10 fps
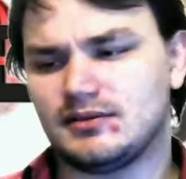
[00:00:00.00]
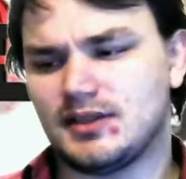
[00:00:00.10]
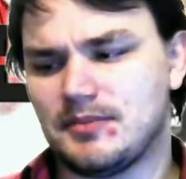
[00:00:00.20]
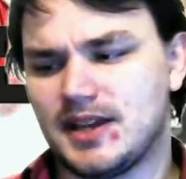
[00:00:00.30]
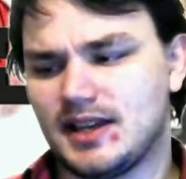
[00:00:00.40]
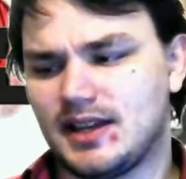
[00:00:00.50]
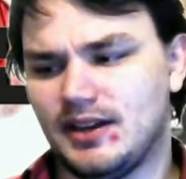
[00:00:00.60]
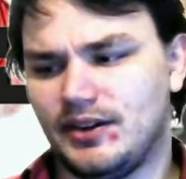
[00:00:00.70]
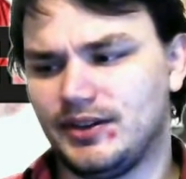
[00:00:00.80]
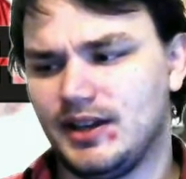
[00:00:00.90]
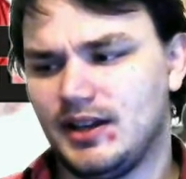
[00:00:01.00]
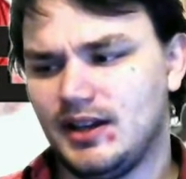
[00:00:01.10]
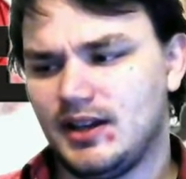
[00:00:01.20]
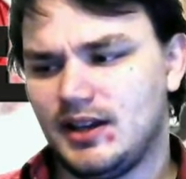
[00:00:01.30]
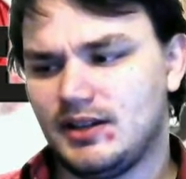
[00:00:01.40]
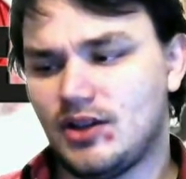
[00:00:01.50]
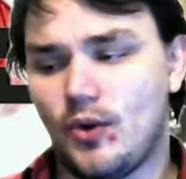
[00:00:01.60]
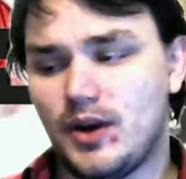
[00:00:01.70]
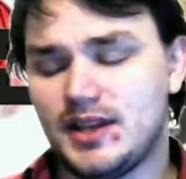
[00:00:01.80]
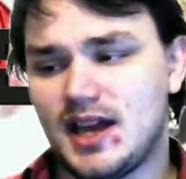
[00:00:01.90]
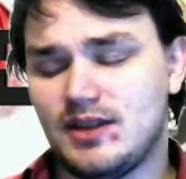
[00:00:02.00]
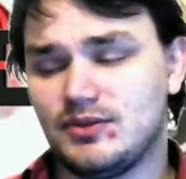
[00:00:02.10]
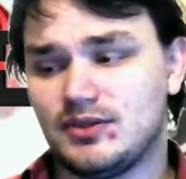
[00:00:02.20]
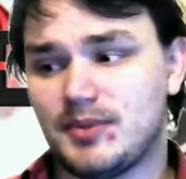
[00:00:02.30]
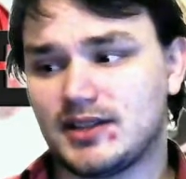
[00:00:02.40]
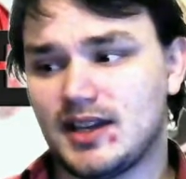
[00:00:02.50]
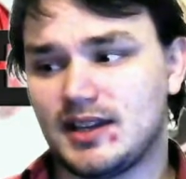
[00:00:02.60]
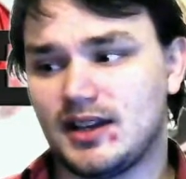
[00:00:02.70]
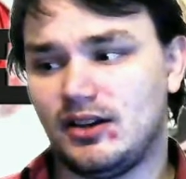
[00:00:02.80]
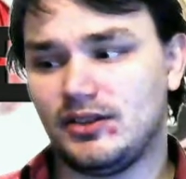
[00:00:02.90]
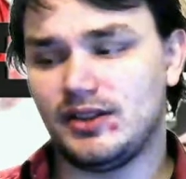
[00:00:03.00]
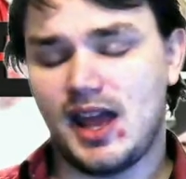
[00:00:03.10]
somebody get killed, knowing that he was about to get killed,